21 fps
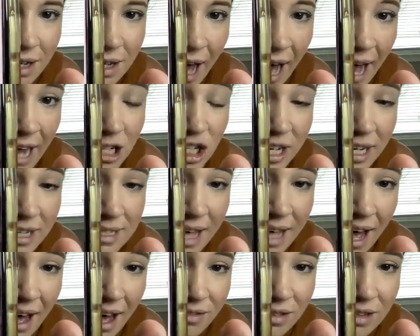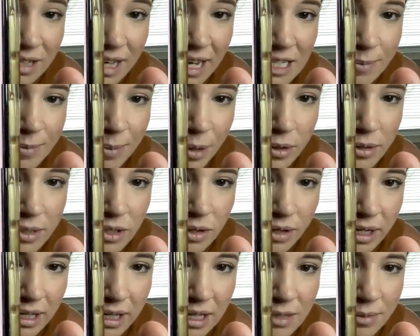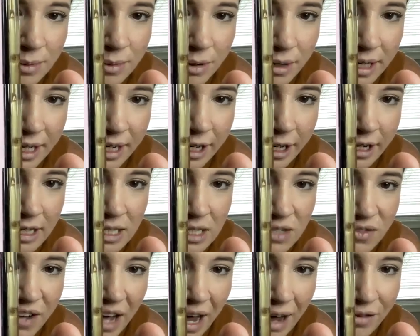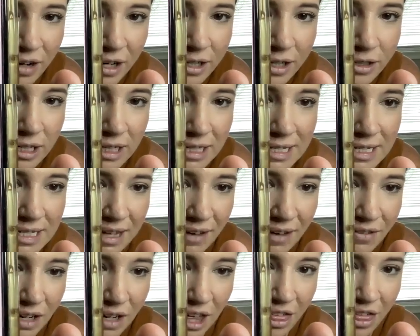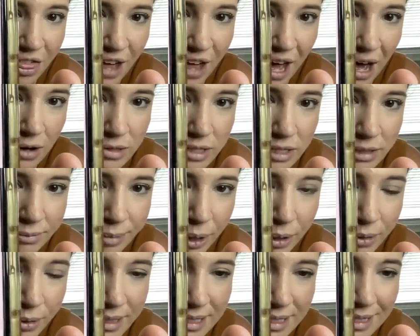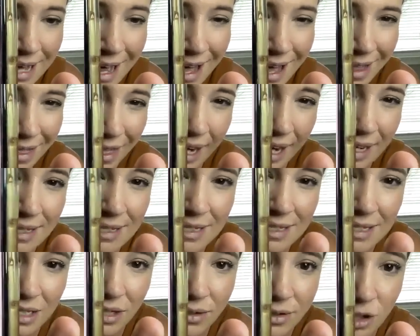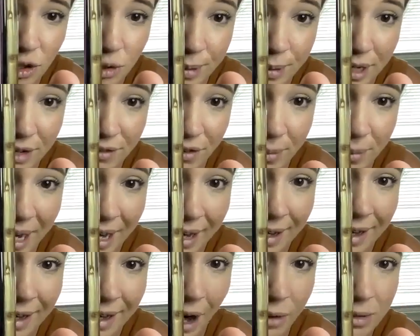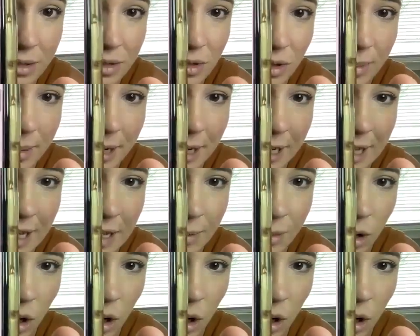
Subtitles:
hashtags that have less posts. So like this one right here is 570,000 posts. That is still too big for my account. So I'm going to keep